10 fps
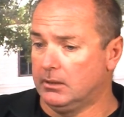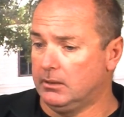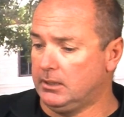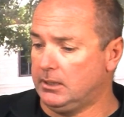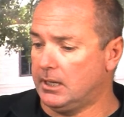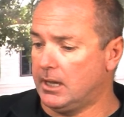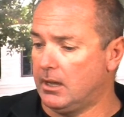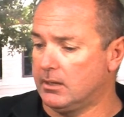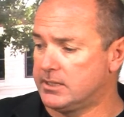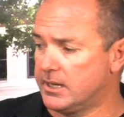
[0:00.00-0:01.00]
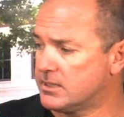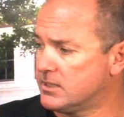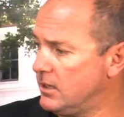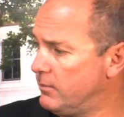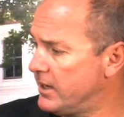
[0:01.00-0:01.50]
The Texas
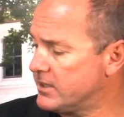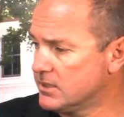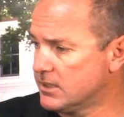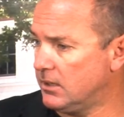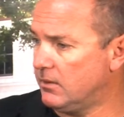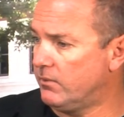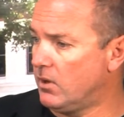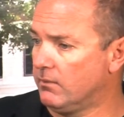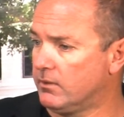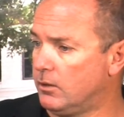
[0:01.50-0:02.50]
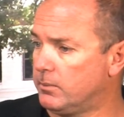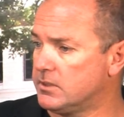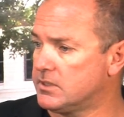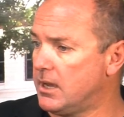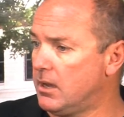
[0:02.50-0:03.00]
EMS is getting involved, helping
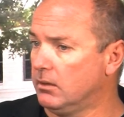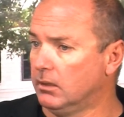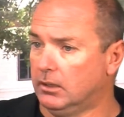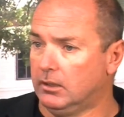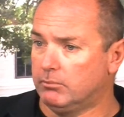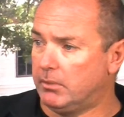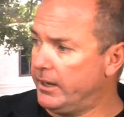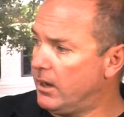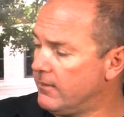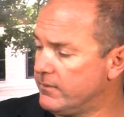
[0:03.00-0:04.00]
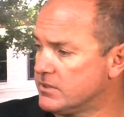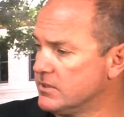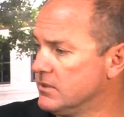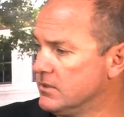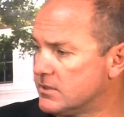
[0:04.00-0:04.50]
us out. My office is
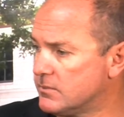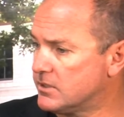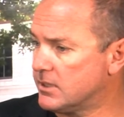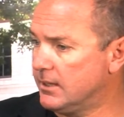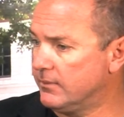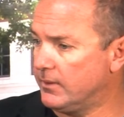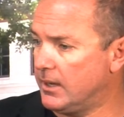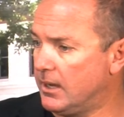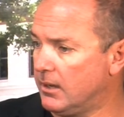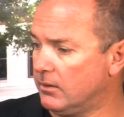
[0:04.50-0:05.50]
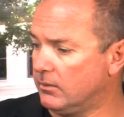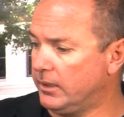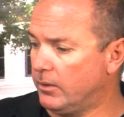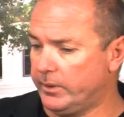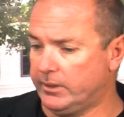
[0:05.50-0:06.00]
doing some stuff. You
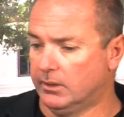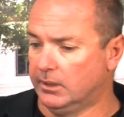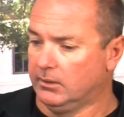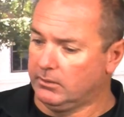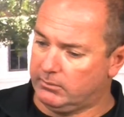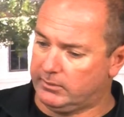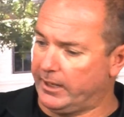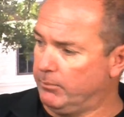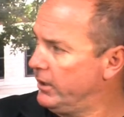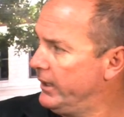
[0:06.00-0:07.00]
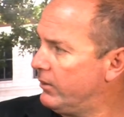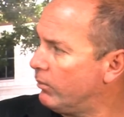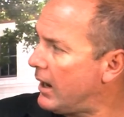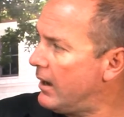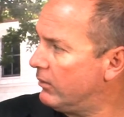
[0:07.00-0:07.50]
know, we kind of planned the
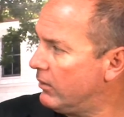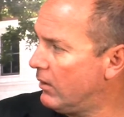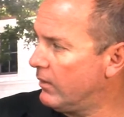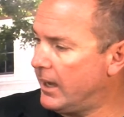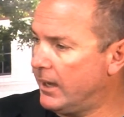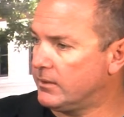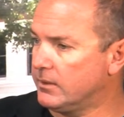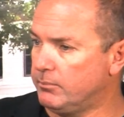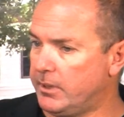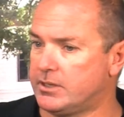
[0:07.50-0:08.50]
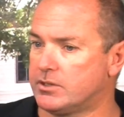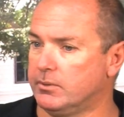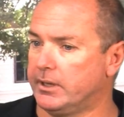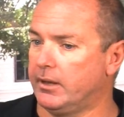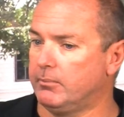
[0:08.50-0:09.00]
route and all that to make sure we
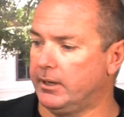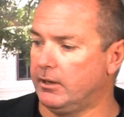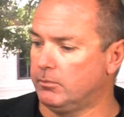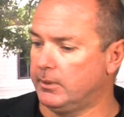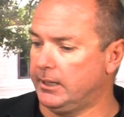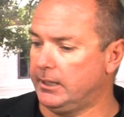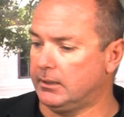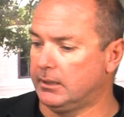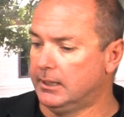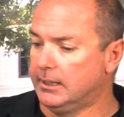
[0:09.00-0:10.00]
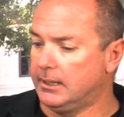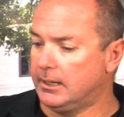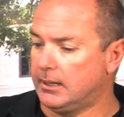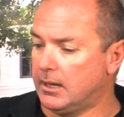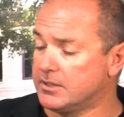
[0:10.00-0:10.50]
got by everybody, and
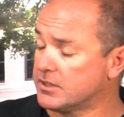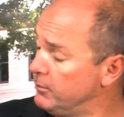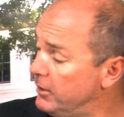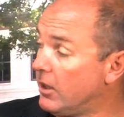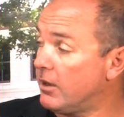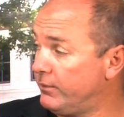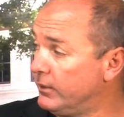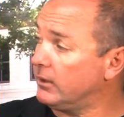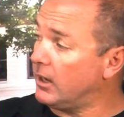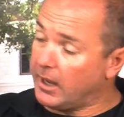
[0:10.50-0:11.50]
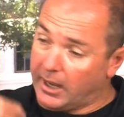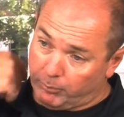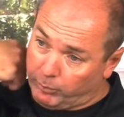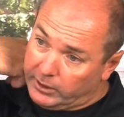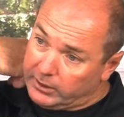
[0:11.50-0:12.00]
it's going to be a lot of fun.
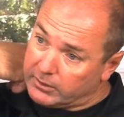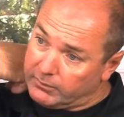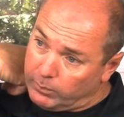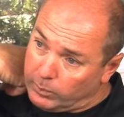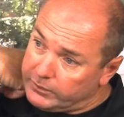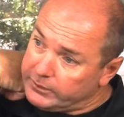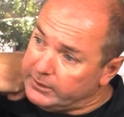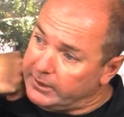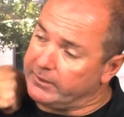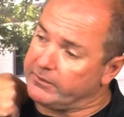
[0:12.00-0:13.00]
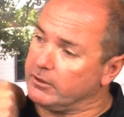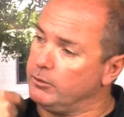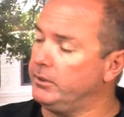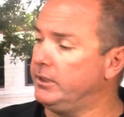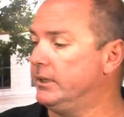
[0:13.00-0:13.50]
I'm really looking forward to it, and it's going
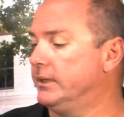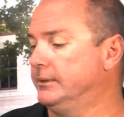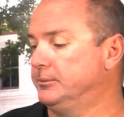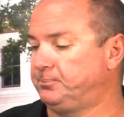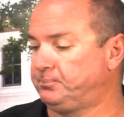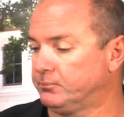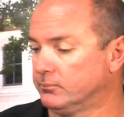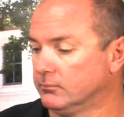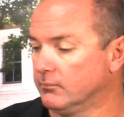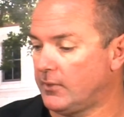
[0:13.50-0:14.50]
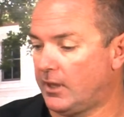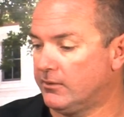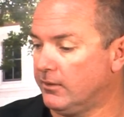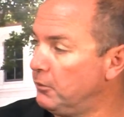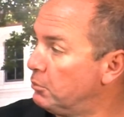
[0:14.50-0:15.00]
to be,
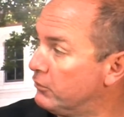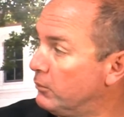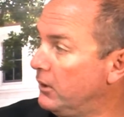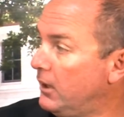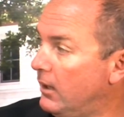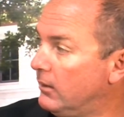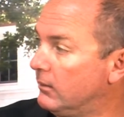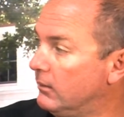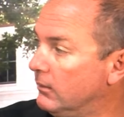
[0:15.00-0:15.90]
April 28th.